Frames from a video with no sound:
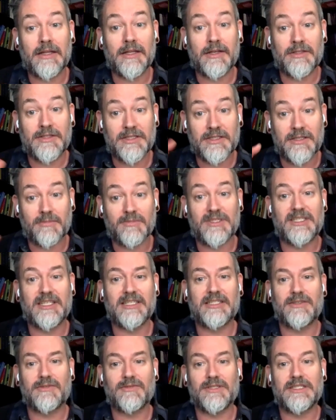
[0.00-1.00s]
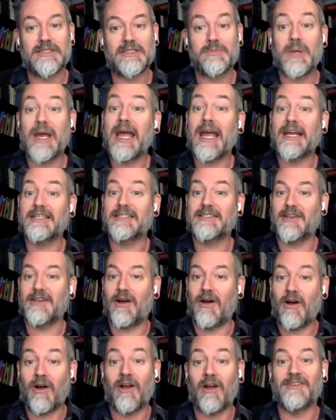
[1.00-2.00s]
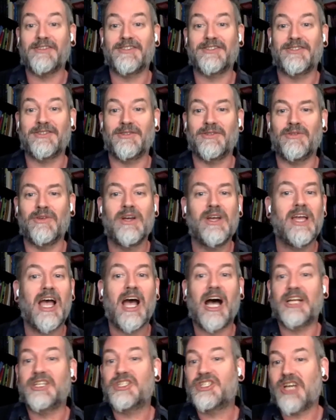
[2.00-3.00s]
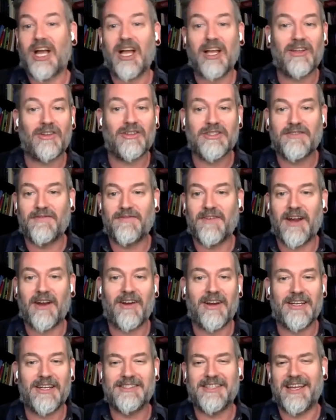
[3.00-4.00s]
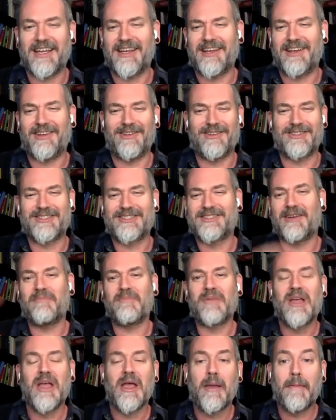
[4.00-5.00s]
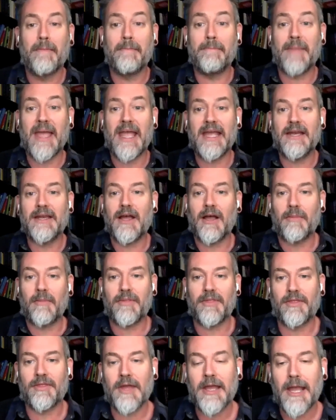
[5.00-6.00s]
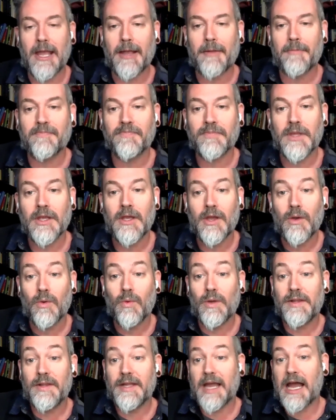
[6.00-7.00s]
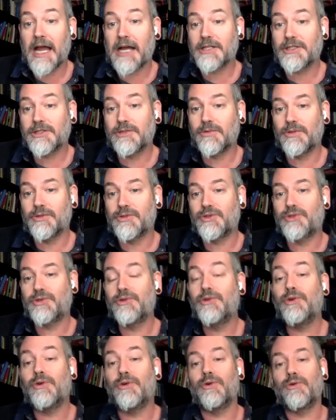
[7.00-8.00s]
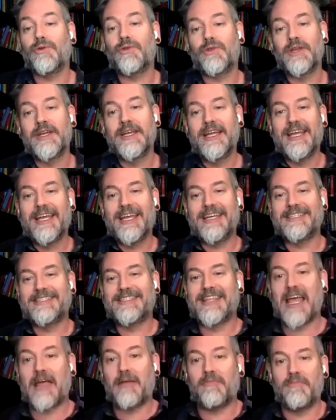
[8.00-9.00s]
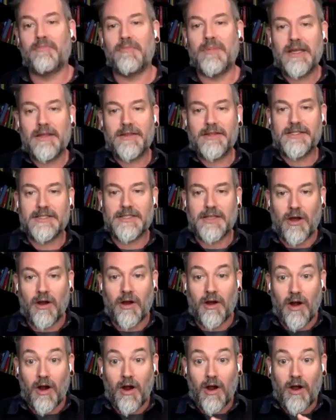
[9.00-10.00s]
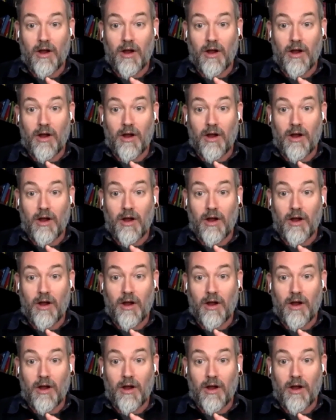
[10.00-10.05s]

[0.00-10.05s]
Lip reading: there's some disrespect onto a child's fairy tale or some made up thing, when the actual truth is that myths are